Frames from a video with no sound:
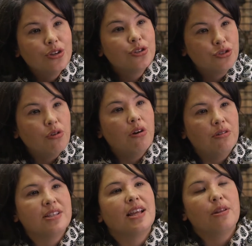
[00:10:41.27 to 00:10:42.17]

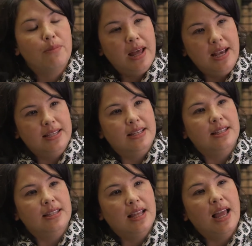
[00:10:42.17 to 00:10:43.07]
strong as other
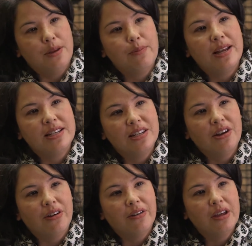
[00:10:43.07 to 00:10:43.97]
places like
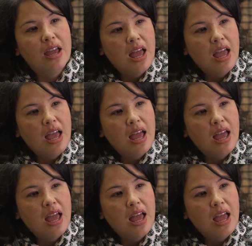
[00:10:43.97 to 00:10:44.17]
Bendigo,